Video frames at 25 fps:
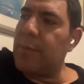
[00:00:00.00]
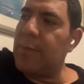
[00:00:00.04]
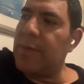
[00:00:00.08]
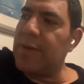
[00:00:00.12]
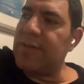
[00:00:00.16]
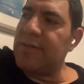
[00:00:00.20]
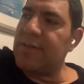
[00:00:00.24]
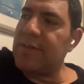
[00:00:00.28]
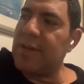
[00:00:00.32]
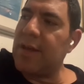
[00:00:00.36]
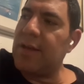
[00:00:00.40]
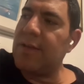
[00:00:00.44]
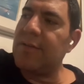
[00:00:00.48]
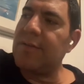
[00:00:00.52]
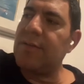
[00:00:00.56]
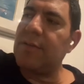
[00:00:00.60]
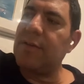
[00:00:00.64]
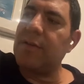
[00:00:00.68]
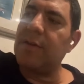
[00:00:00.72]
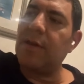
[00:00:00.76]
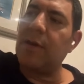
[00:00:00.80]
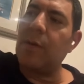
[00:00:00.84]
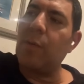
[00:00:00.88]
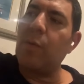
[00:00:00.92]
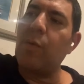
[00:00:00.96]
assess
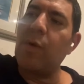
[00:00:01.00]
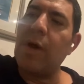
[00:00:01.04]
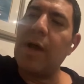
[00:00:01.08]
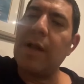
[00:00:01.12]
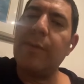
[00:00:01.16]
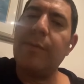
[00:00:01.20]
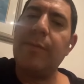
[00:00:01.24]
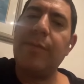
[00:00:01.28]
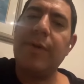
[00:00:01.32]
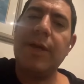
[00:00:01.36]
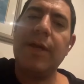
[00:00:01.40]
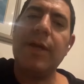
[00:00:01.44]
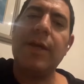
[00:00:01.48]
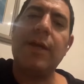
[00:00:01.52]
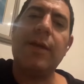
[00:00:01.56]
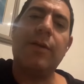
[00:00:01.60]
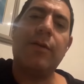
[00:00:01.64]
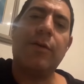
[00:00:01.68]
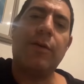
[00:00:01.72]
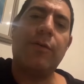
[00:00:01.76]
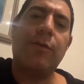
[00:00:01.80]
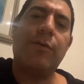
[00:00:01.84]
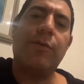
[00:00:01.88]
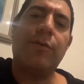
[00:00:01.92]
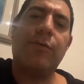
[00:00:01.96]
the well-being
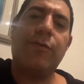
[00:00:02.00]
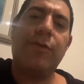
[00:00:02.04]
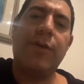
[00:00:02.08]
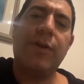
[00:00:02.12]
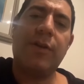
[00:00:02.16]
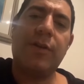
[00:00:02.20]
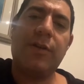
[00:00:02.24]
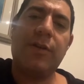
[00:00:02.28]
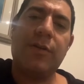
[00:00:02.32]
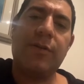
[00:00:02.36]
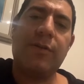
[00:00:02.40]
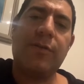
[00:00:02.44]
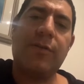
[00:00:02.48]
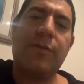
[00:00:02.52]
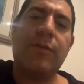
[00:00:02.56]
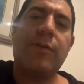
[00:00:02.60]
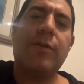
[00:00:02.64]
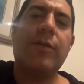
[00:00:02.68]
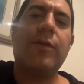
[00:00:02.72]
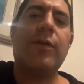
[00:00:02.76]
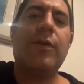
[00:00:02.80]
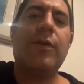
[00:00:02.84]
of the fetus,